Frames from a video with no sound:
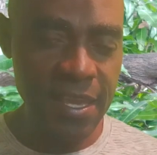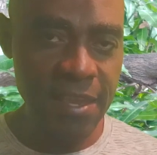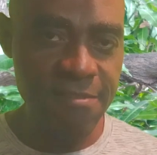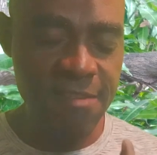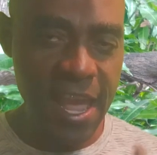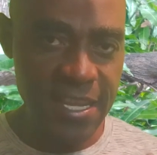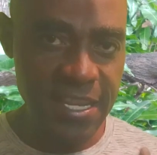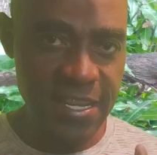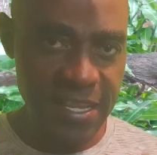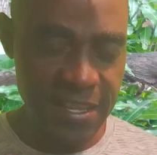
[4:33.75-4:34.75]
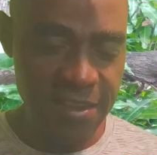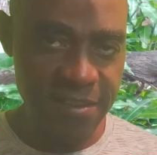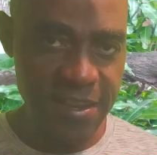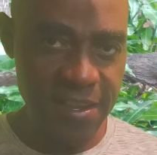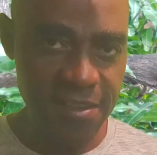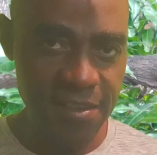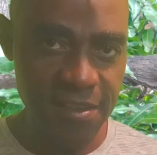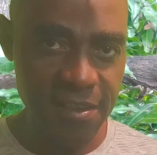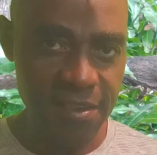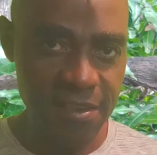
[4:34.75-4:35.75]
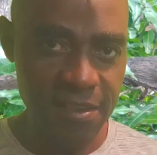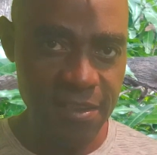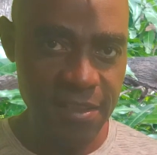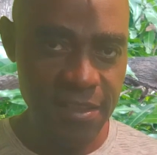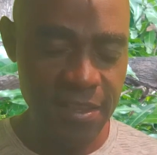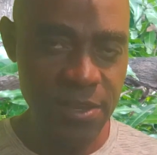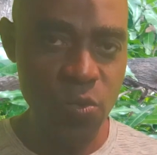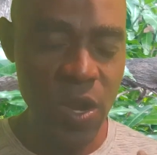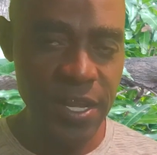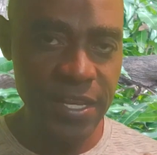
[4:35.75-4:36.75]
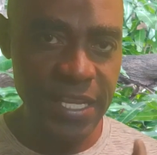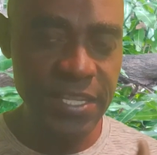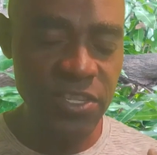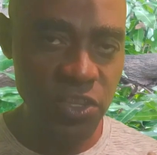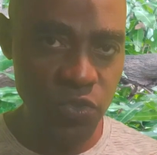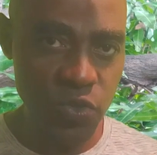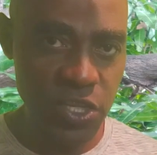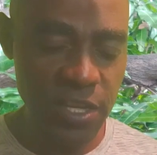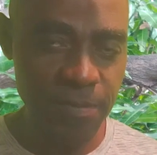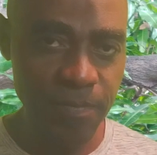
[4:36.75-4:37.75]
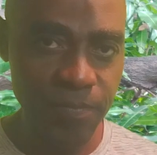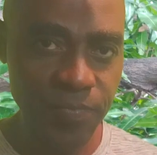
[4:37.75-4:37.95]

a riding area in one of the institutions.